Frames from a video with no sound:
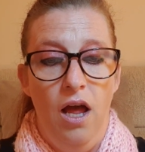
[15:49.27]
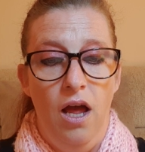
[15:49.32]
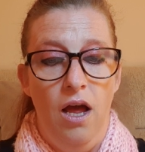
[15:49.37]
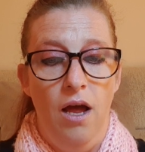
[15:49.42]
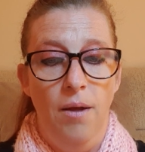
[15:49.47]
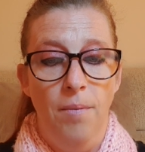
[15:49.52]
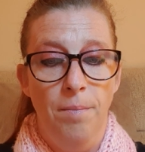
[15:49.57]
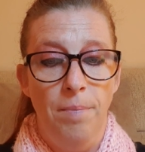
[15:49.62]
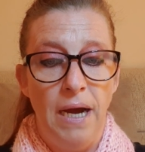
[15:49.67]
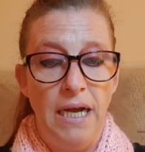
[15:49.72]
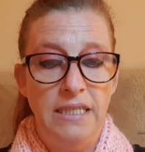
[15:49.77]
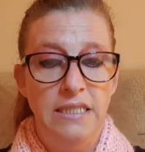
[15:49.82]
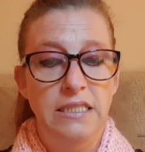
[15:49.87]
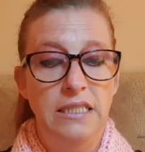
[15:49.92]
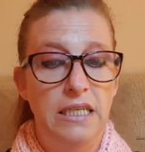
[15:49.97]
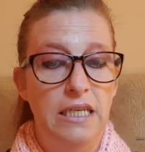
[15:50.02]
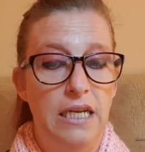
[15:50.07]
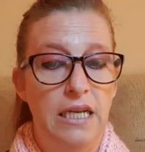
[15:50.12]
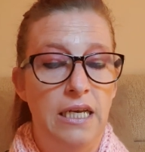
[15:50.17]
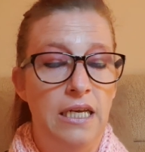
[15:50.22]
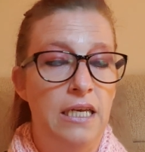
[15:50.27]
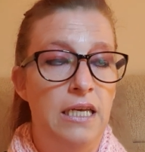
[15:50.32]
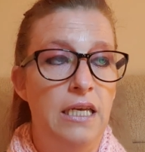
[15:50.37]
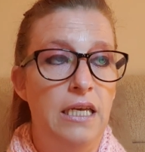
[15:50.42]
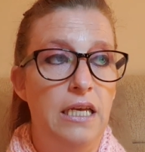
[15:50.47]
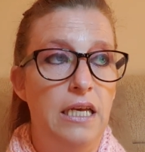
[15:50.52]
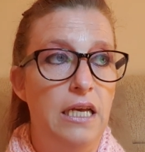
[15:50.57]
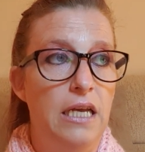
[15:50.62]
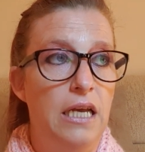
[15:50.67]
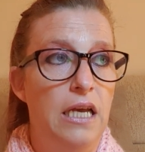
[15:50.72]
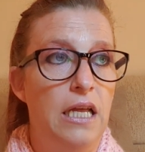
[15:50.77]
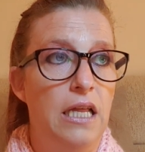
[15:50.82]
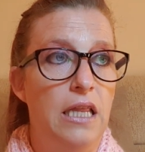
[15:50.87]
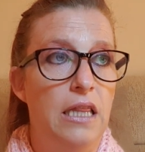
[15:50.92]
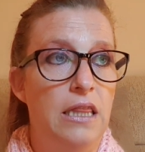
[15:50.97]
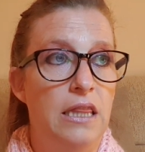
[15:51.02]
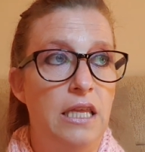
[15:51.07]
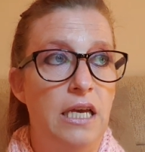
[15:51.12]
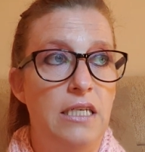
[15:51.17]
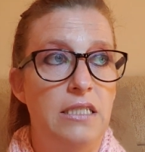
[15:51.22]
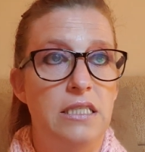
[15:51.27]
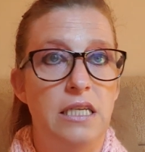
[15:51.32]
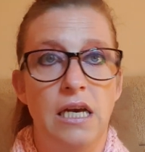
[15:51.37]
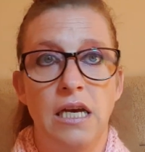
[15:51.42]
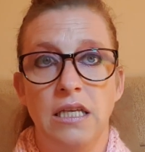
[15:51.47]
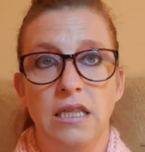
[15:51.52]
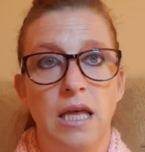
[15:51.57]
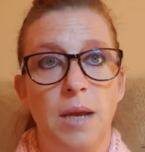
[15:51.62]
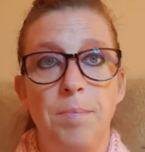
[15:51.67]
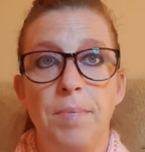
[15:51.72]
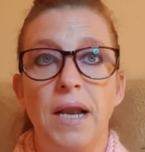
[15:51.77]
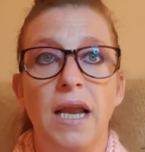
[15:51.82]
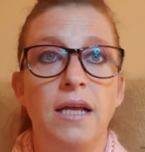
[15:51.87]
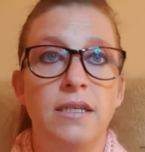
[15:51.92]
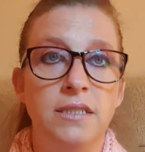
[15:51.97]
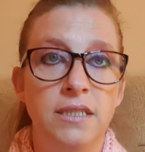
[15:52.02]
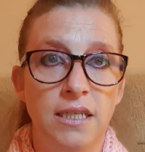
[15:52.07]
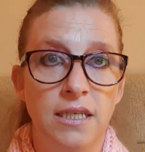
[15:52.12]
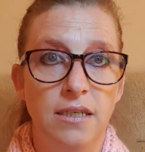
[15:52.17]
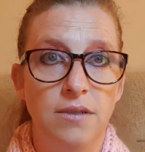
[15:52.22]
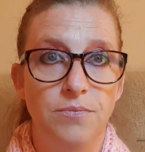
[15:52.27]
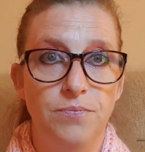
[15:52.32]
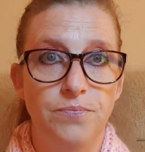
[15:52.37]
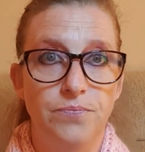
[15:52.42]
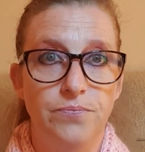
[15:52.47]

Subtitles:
And basically, they say they planned it.